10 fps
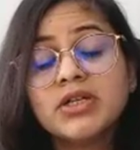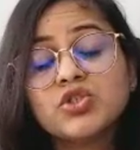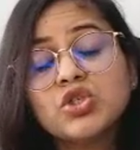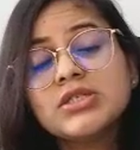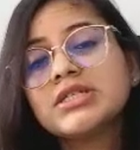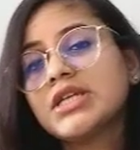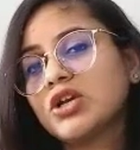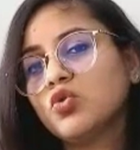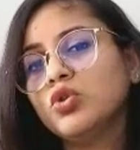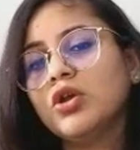but just
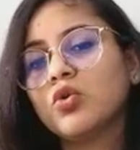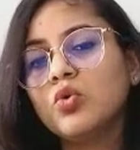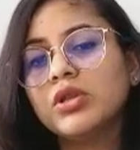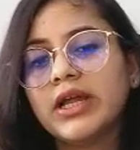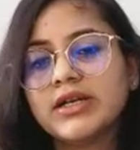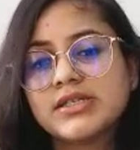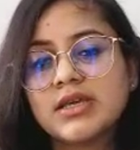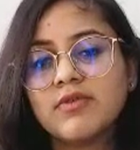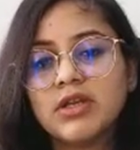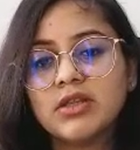stick to the rule that is
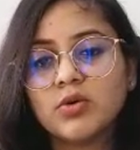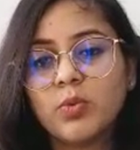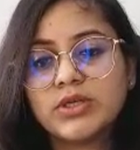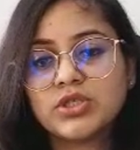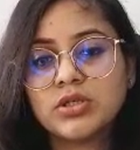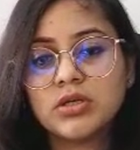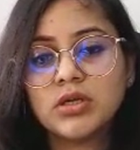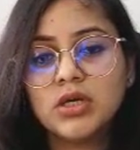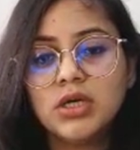given in the question.